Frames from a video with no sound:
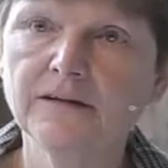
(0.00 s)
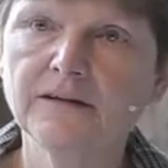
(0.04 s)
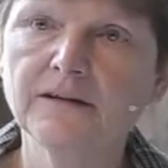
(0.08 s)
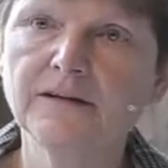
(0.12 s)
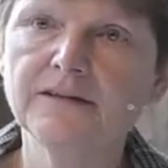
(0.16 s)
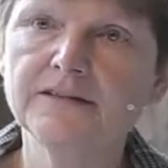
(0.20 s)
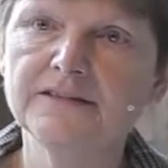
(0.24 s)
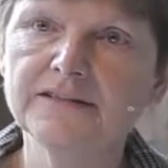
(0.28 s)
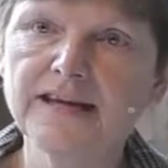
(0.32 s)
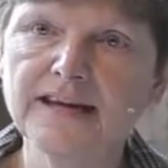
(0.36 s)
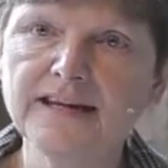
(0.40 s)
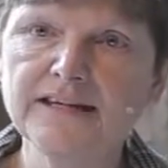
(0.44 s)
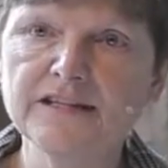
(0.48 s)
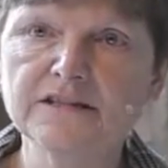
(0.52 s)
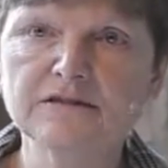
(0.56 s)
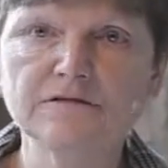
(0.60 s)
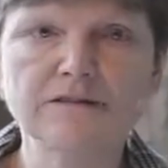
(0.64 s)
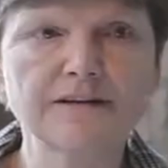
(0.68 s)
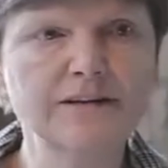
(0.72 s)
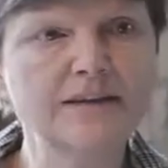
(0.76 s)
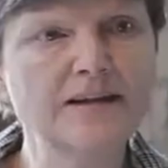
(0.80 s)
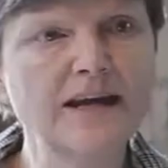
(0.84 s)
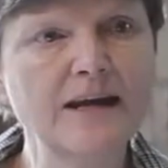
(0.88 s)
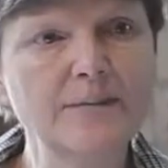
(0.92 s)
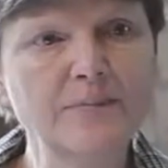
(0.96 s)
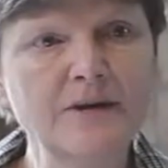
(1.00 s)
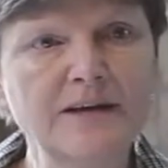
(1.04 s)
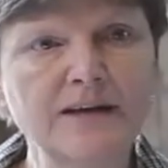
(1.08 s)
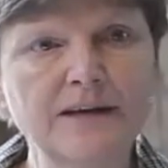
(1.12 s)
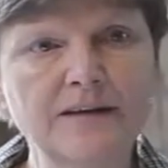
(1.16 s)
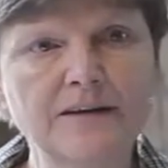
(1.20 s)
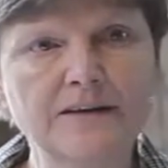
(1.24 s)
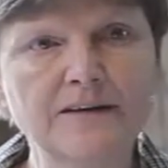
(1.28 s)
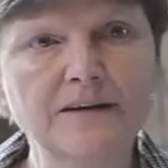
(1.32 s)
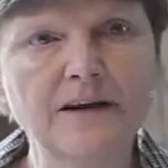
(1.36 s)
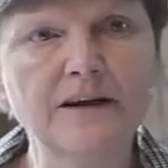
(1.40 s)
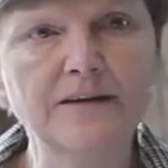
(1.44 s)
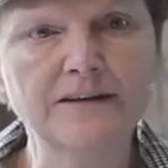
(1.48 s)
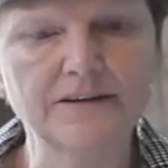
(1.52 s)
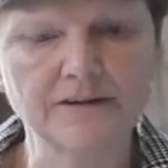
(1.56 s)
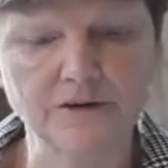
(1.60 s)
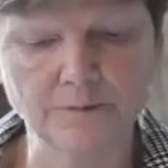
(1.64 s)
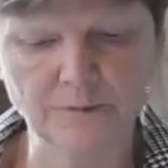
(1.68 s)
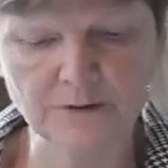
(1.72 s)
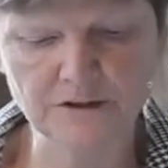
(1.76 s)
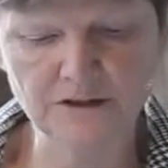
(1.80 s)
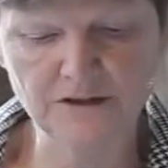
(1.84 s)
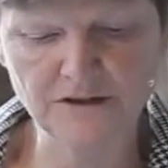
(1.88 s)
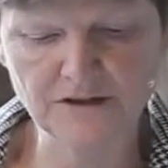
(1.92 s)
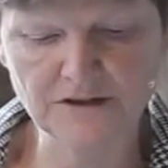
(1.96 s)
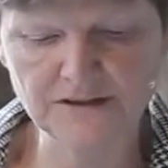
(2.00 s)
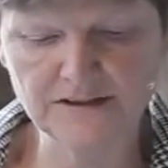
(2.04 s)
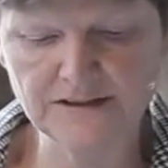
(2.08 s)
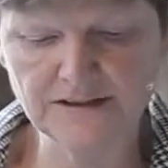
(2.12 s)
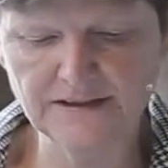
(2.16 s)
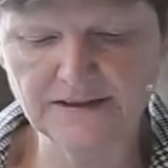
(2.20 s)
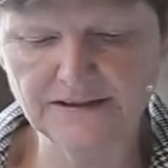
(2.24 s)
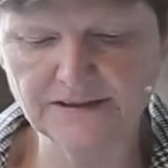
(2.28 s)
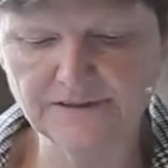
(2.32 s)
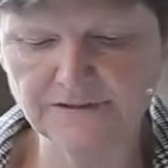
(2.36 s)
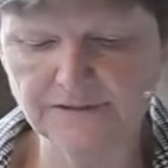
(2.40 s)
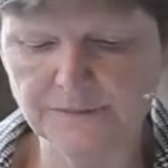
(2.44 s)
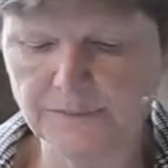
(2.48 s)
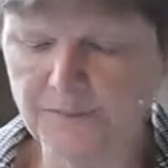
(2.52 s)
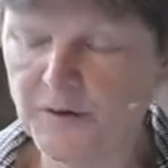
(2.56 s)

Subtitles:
And data is enabling insights and opportunities for